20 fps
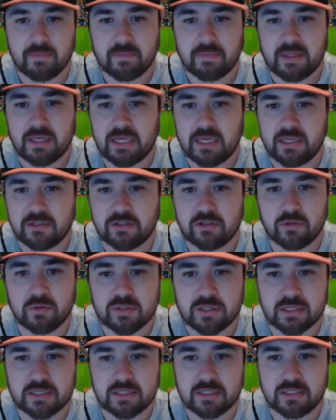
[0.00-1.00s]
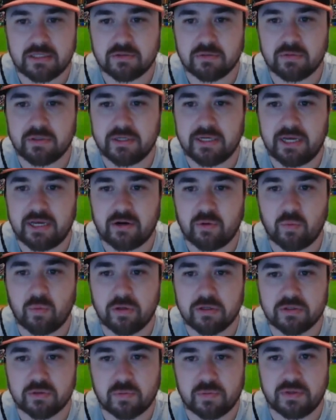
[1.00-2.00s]
hit 263, had a
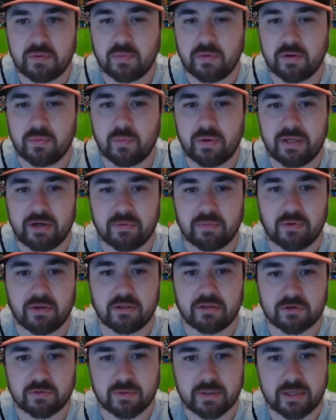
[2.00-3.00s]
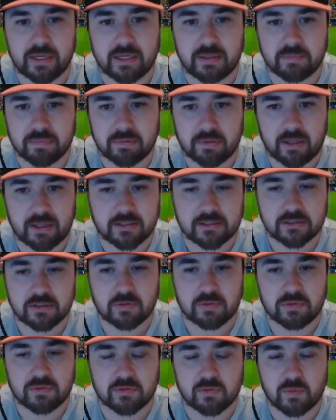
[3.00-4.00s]
121 weighted runs created plus.
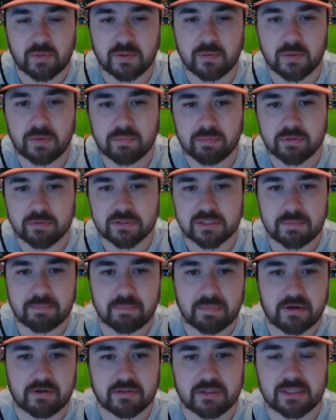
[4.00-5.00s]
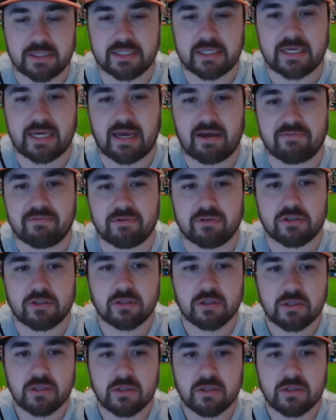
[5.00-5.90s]
So he was 21% better than league average.